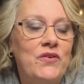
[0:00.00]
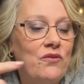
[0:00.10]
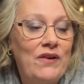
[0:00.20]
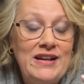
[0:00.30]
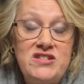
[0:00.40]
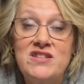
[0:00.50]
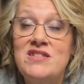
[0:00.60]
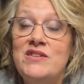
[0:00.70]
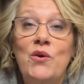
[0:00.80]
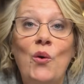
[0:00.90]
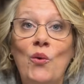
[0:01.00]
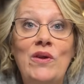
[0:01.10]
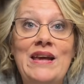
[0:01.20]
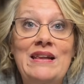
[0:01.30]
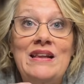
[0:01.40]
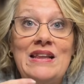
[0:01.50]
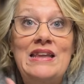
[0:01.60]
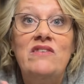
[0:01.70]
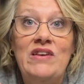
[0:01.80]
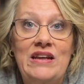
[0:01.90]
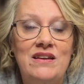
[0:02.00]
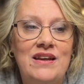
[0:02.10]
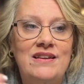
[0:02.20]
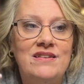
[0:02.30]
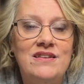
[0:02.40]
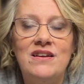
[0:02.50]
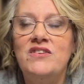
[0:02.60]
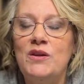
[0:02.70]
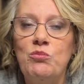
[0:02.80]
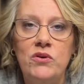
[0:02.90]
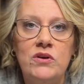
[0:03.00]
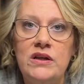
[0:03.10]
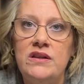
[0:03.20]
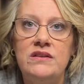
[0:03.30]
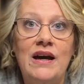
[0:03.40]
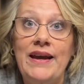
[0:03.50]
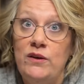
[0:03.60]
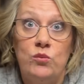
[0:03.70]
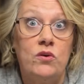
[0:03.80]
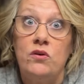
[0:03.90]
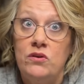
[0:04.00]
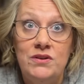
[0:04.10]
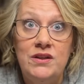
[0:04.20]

for righteous and holy living in such a broken and dying world.